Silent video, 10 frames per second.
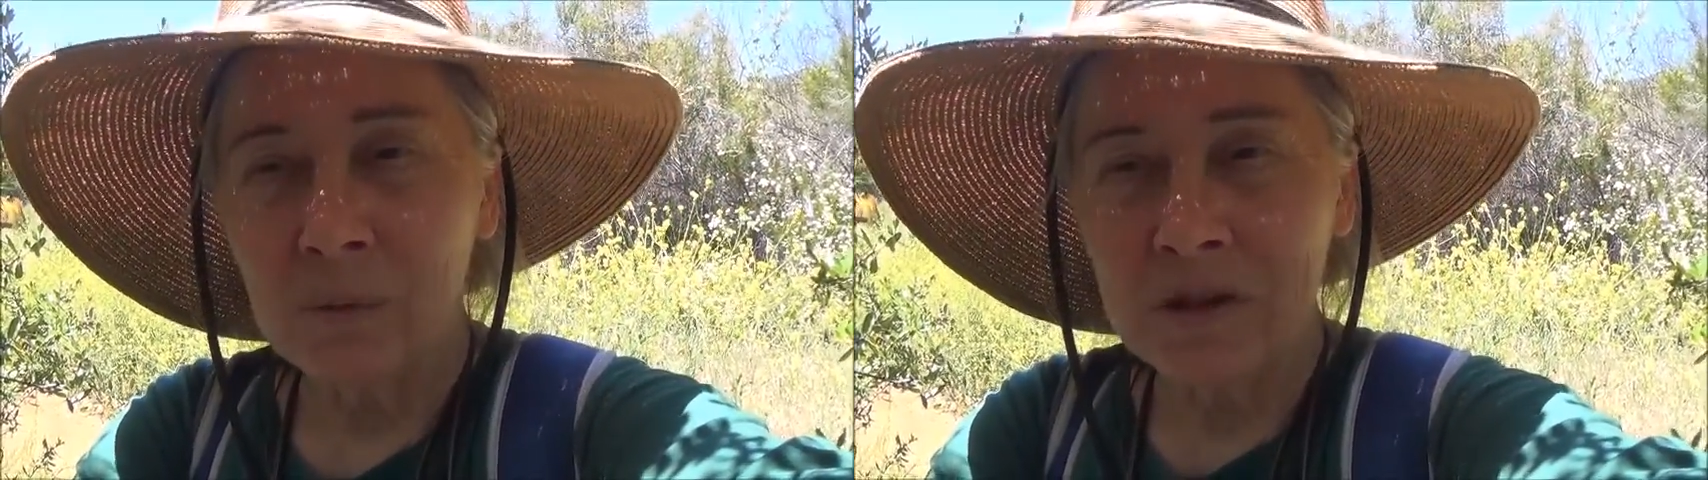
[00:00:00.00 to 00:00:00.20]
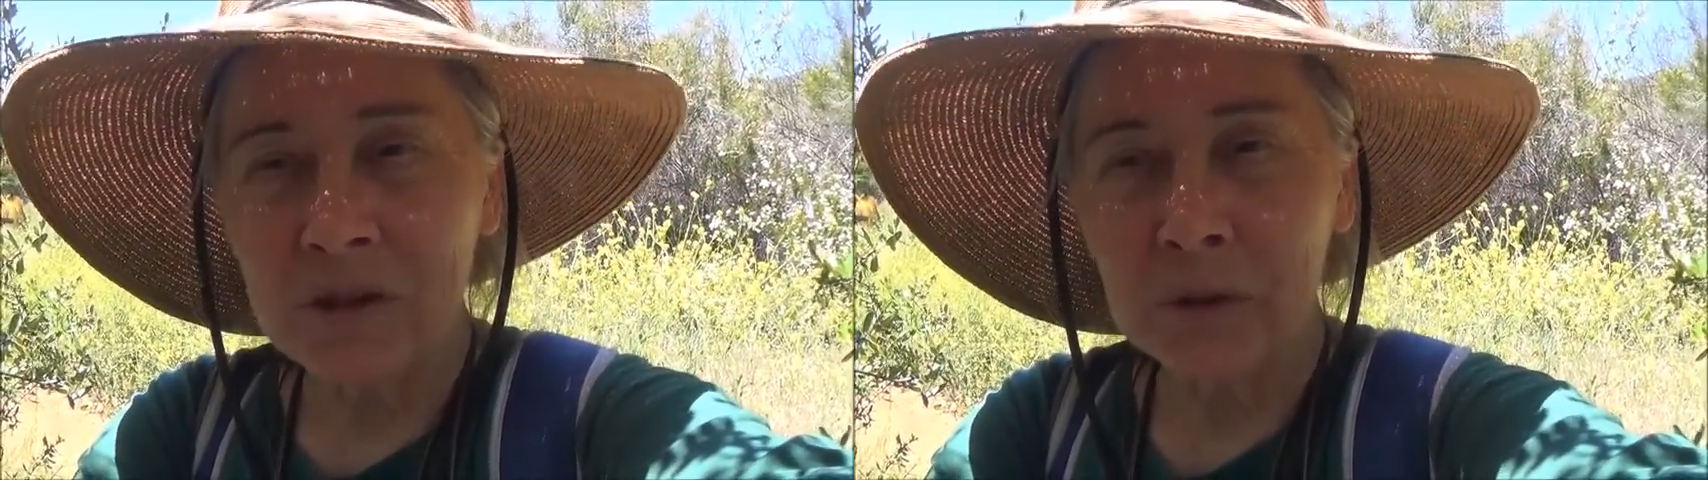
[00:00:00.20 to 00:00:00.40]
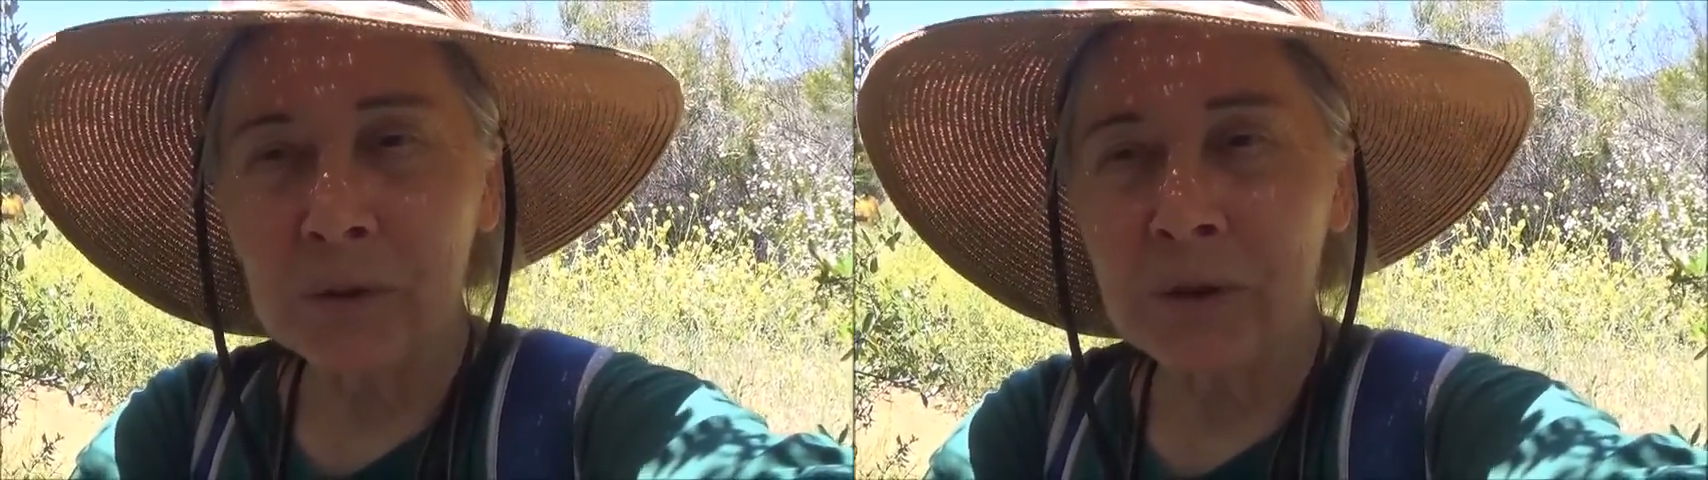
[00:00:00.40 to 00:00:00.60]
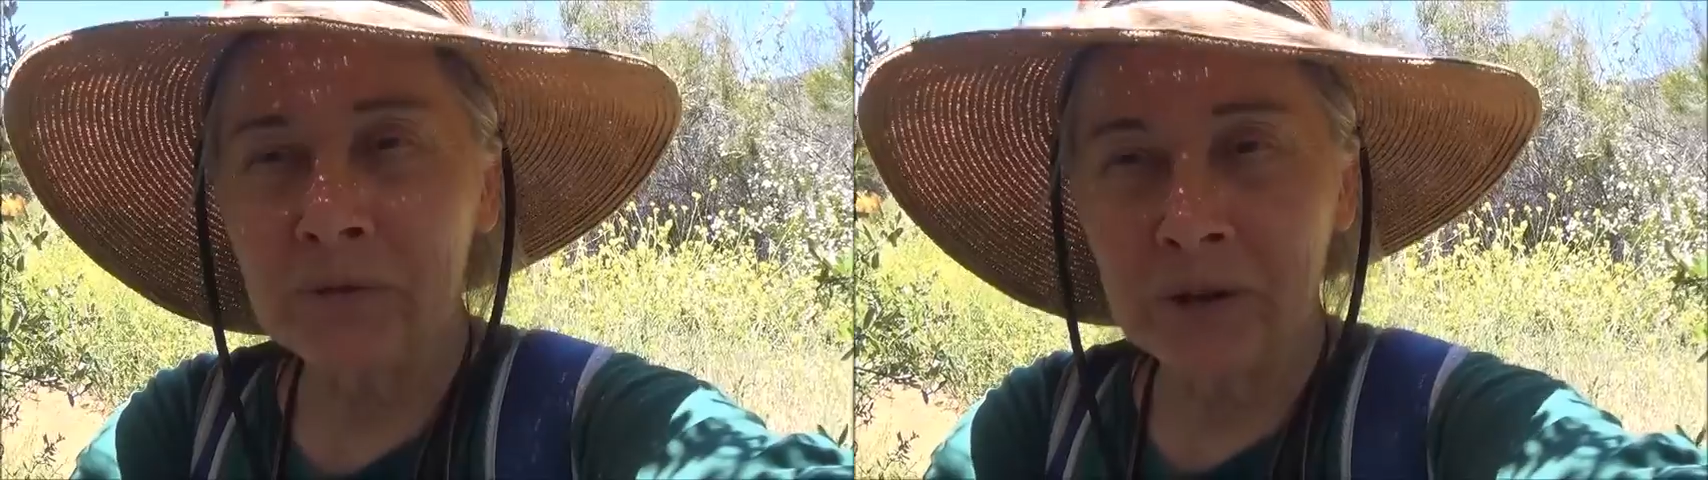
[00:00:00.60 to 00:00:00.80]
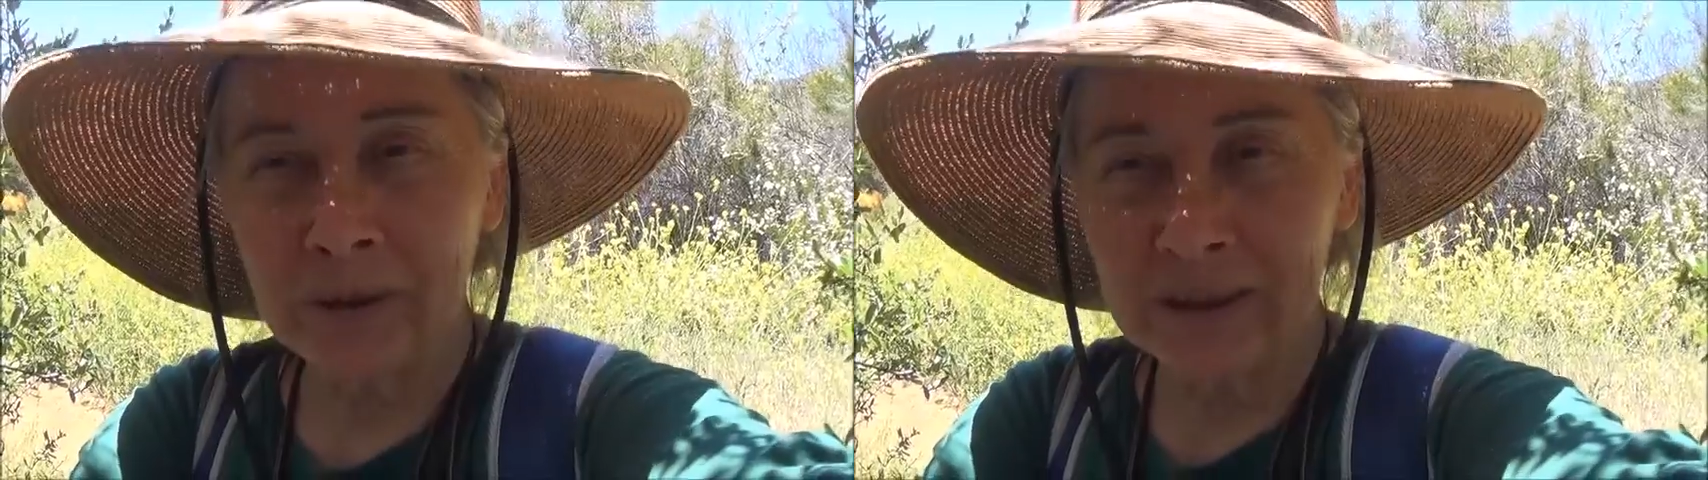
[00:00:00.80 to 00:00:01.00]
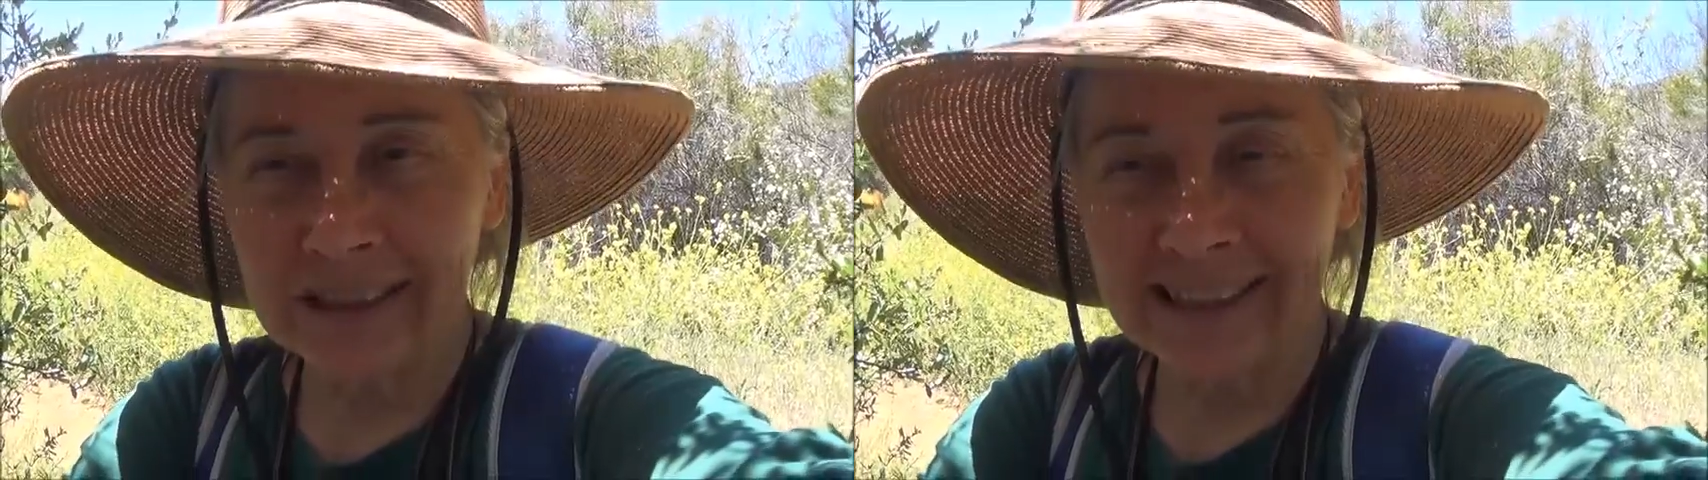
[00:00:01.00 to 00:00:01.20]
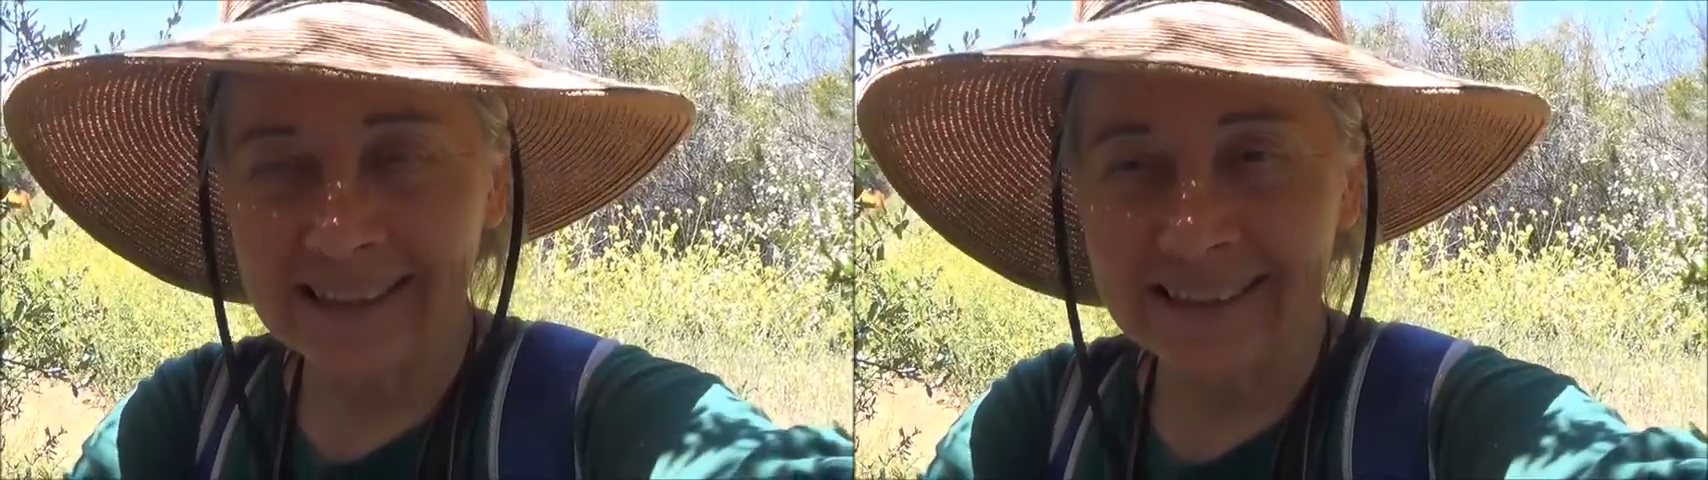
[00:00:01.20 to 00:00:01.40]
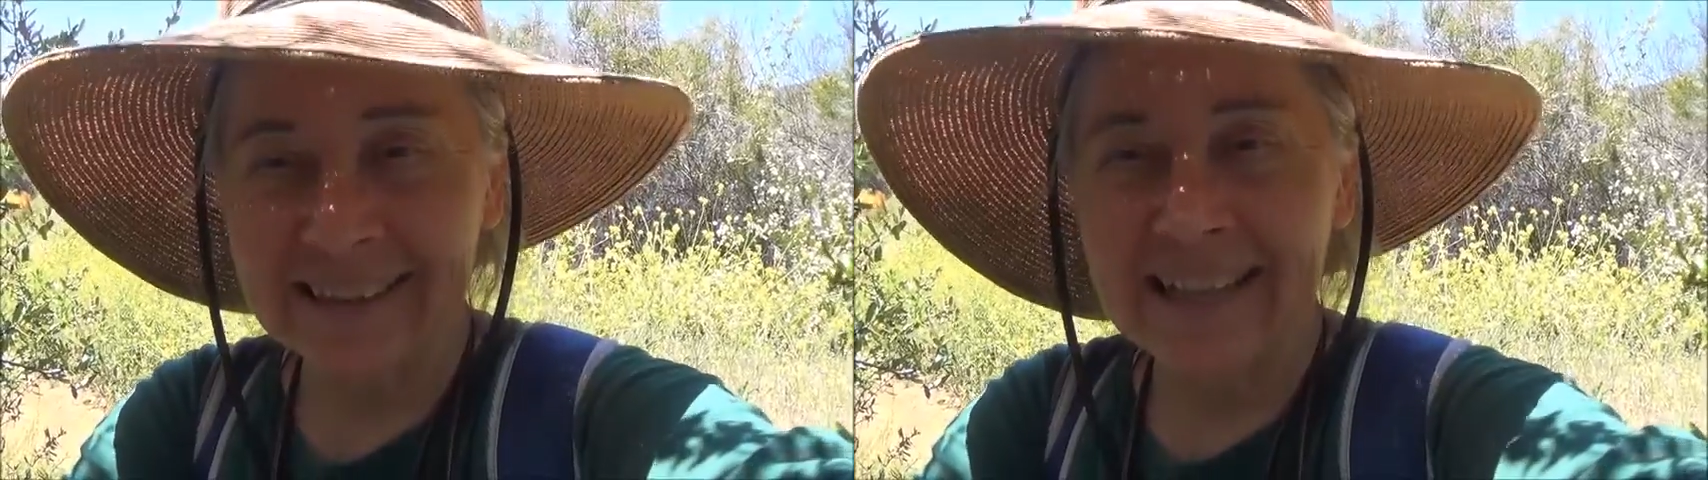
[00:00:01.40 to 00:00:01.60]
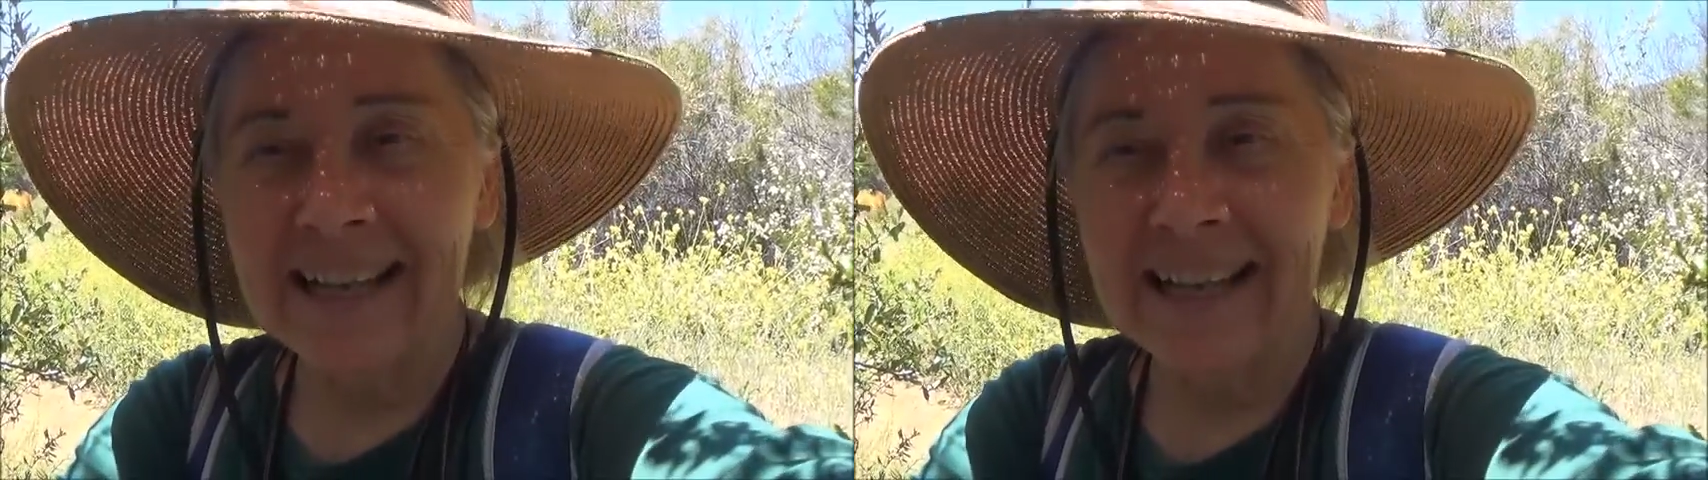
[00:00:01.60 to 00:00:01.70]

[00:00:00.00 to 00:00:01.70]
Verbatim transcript: when children are very little,